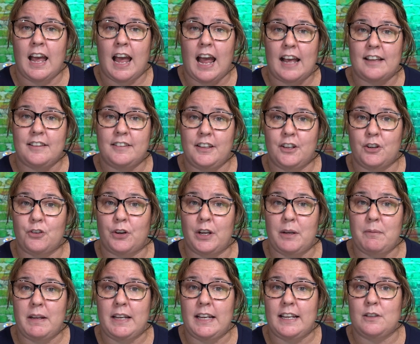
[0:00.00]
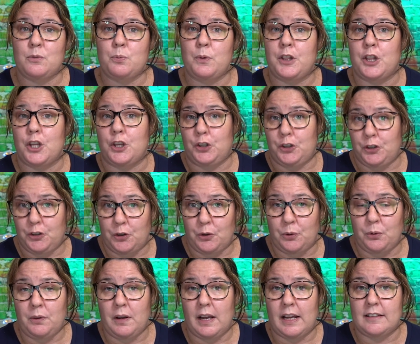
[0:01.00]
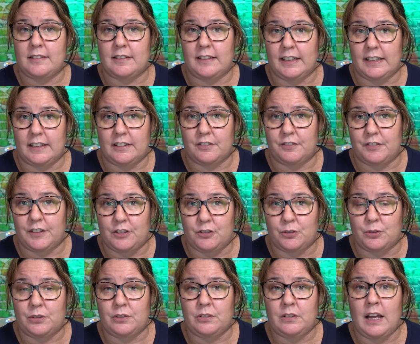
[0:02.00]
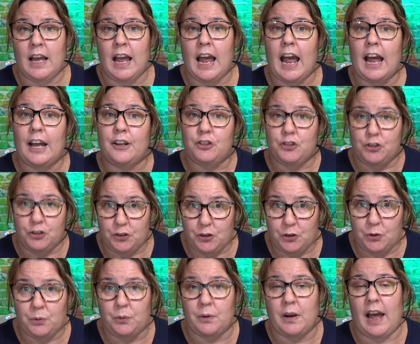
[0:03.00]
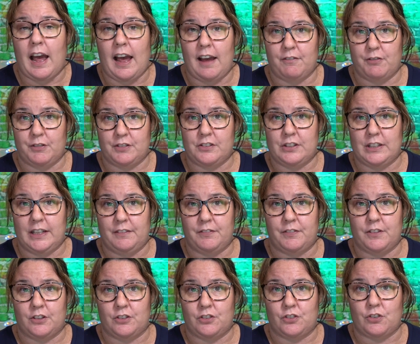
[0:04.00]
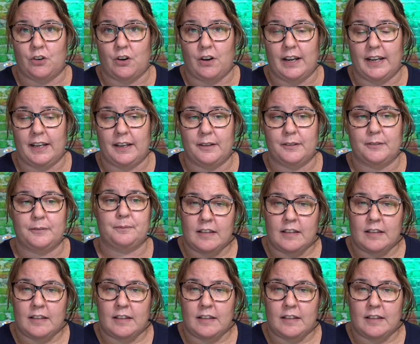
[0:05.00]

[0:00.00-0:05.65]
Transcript: as the agreement is with you as the individual and you have received the strike.